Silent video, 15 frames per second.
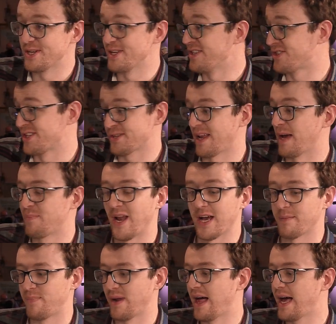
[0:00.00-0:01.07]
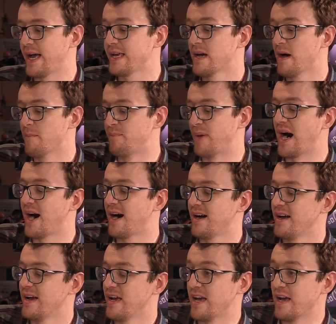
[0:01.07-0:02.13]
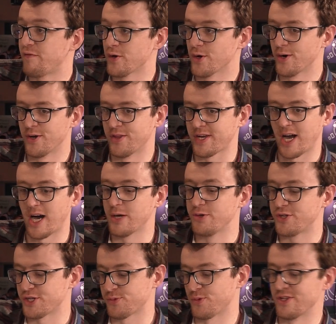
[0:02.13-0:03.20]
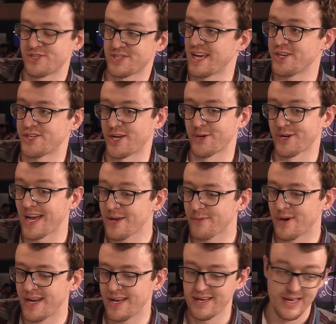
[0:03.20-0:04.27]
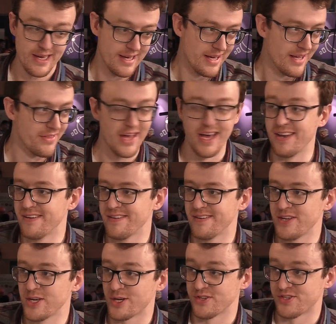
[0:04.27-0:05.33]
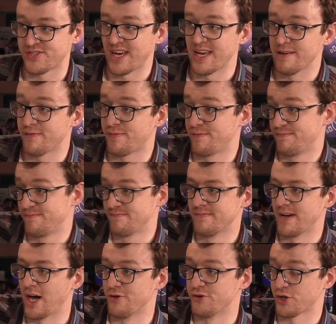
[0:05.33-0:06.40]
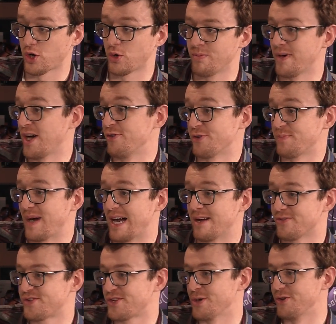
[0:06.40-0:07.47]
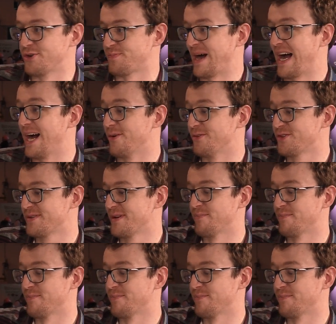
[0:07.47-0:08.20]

easy. It's just like plug and play. But if you're the guy who just wants the 8-channel gateway, then you can save £100, £200